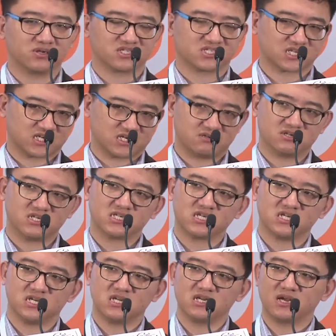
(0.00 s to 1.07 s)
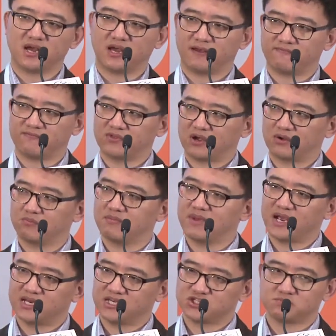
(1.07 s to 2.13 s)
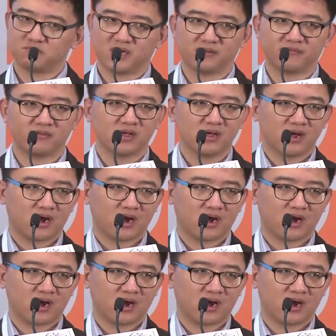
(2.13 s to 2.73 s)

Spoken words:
the security and management,